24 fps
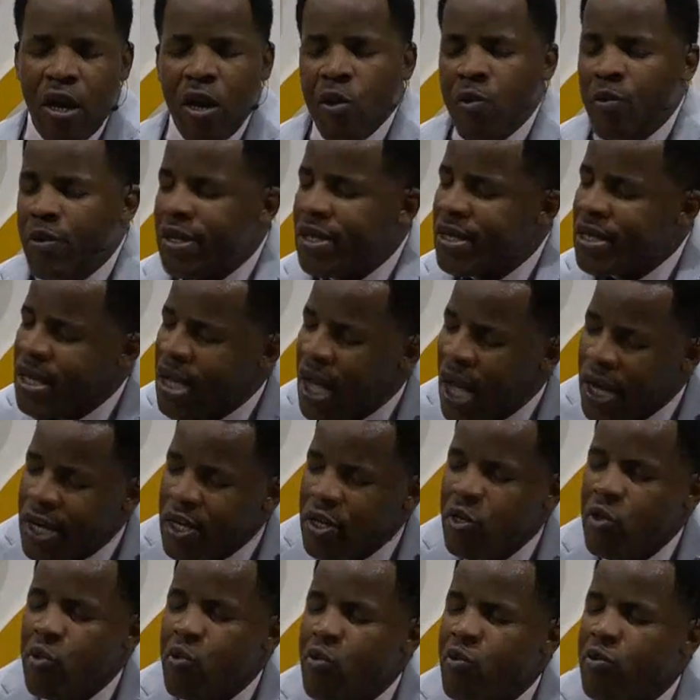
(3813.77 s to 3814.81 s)
We
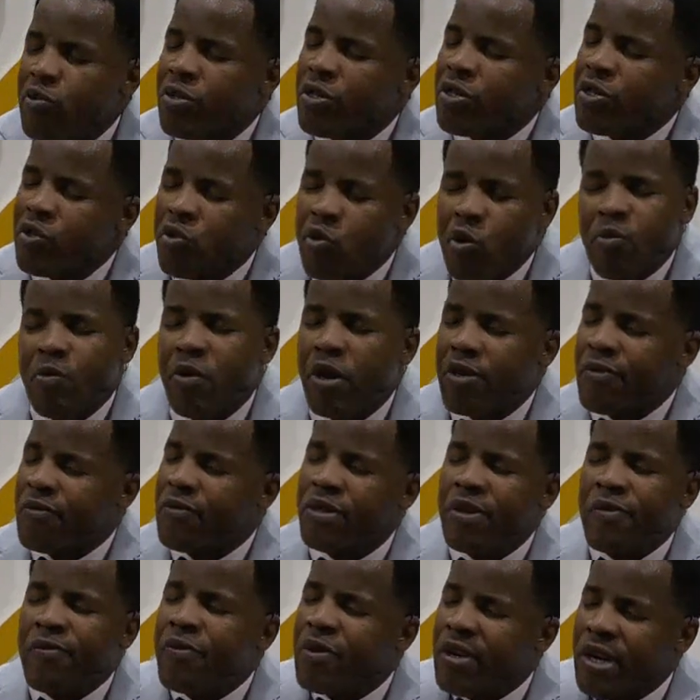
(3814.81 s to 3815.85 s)
thank you so much for
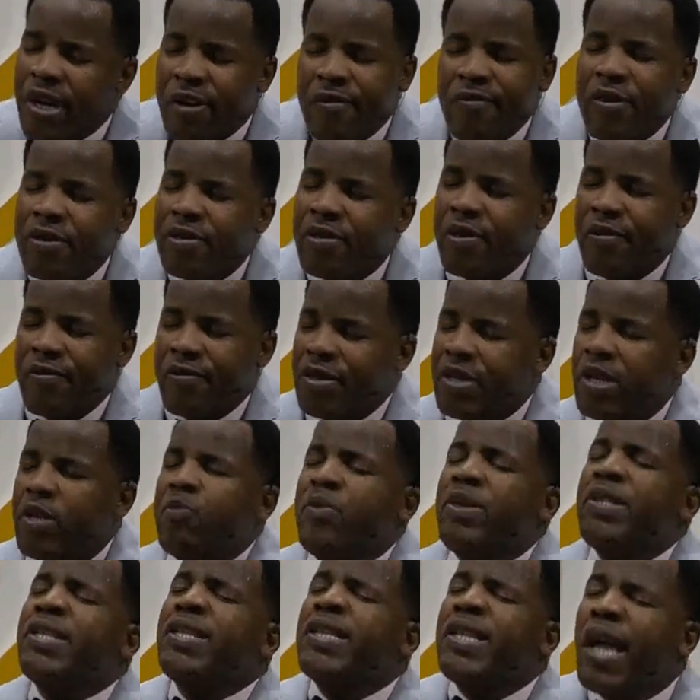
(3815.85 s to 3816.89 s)
the forgiveness of sin.
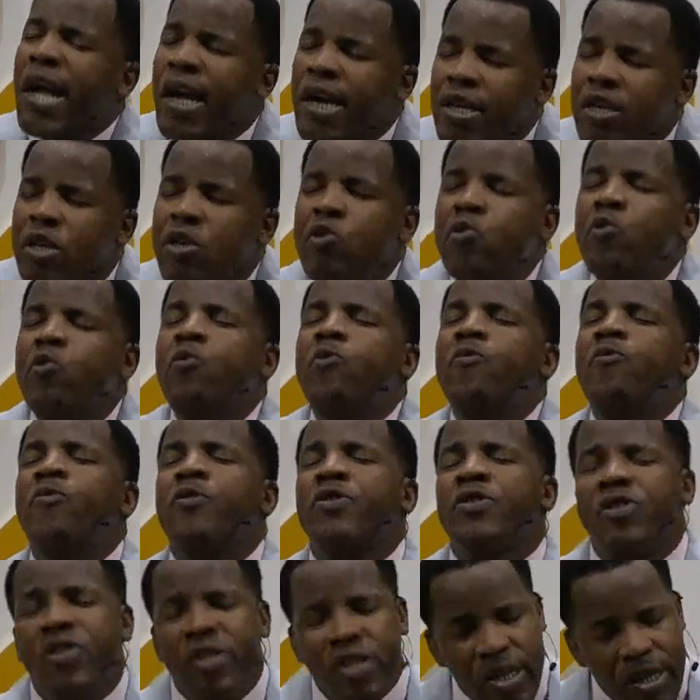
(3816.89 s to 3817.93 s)
We thank you for
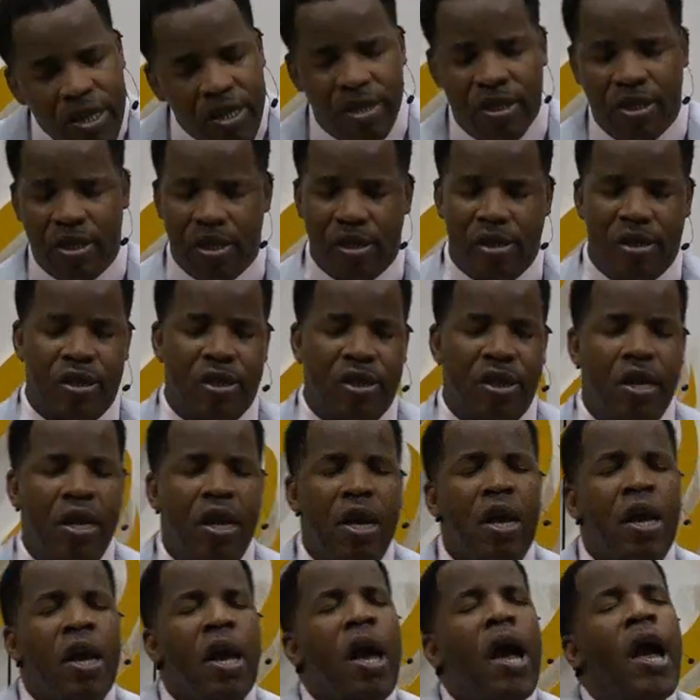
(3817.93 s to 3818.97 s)
Jesus.
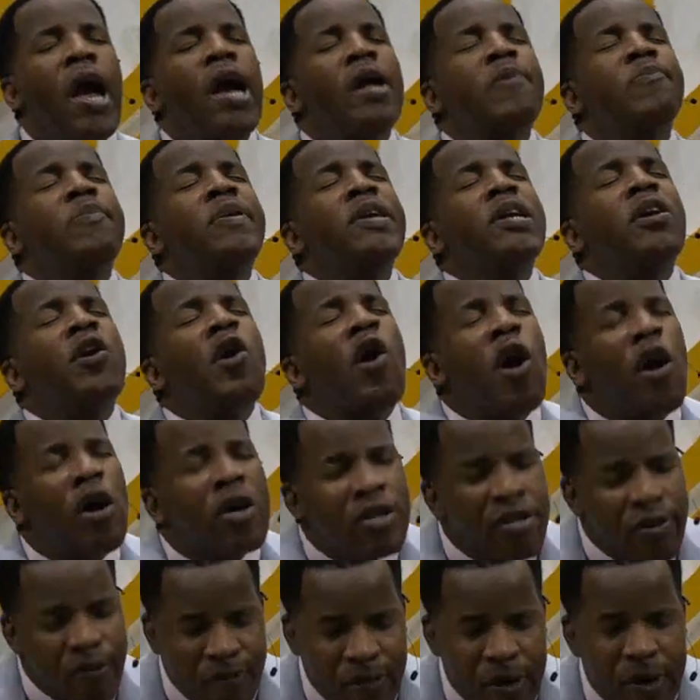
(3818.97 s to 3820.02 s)
And
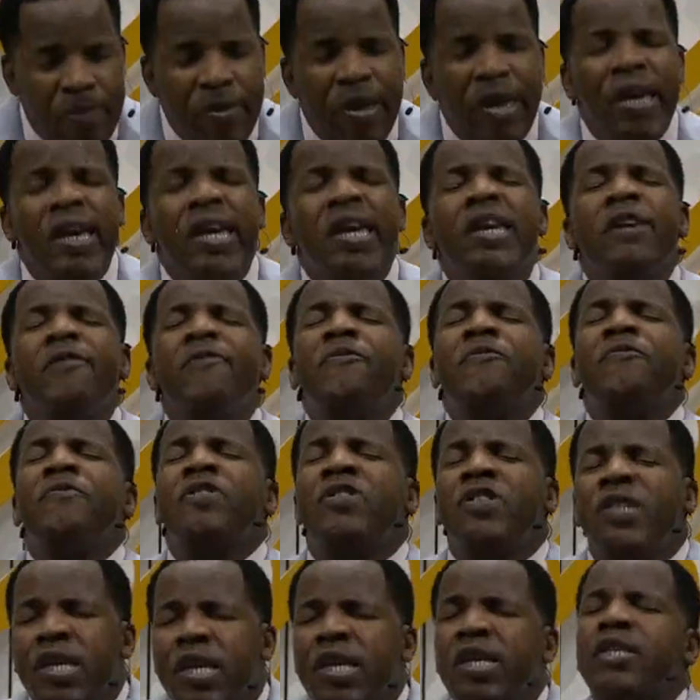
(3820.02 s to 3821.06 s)
because of him, if
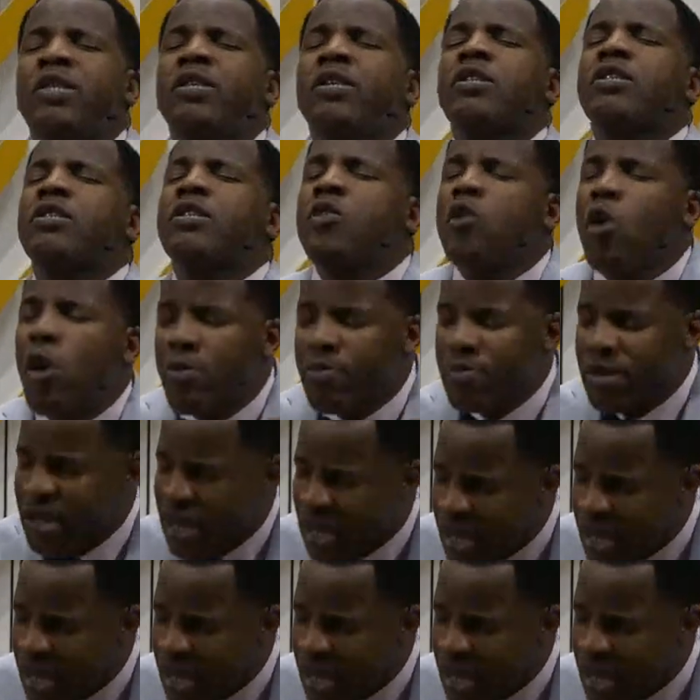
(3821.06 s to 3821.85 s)
Jesus comes